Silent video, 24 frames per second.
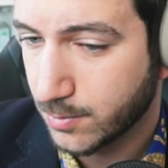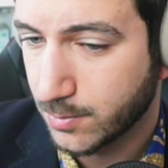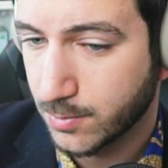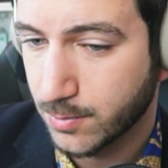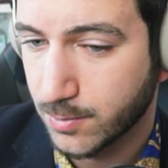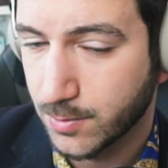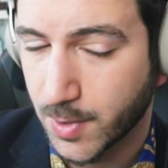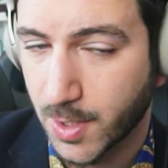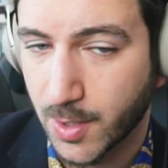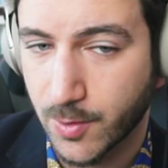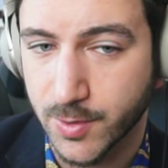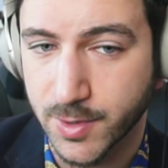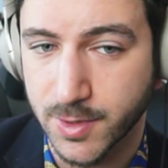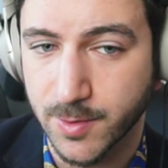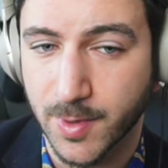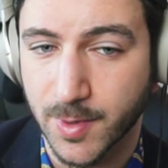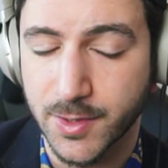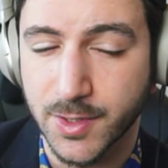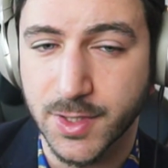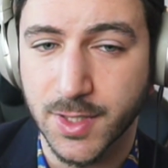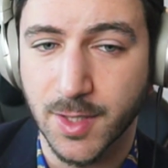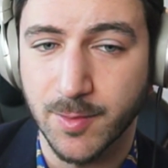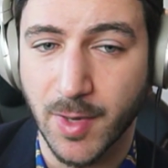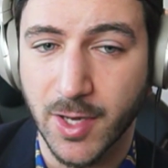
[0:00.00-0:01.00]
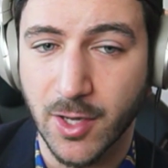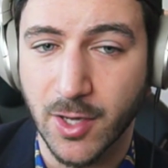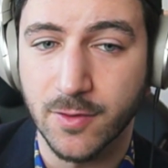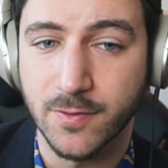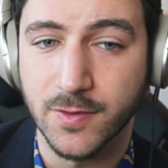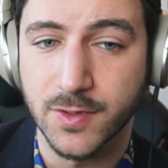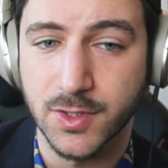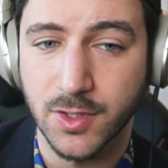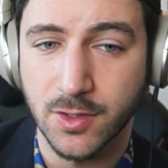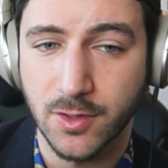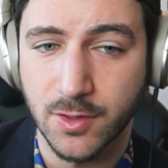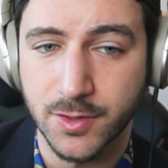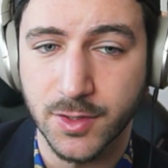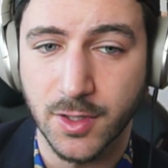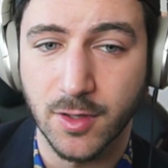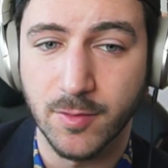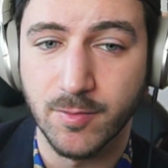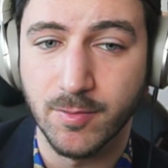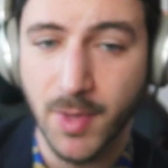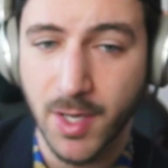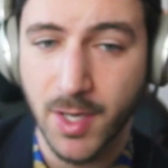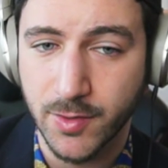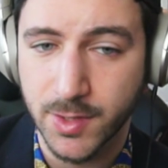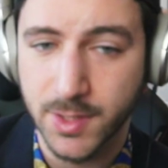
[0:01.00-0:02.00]
I was about to say my girlfriend's aunt got
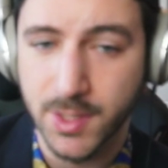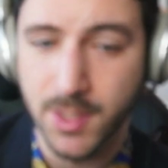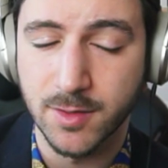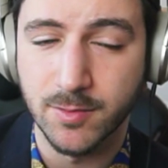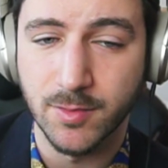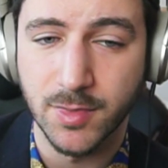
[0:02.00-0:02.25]
married in,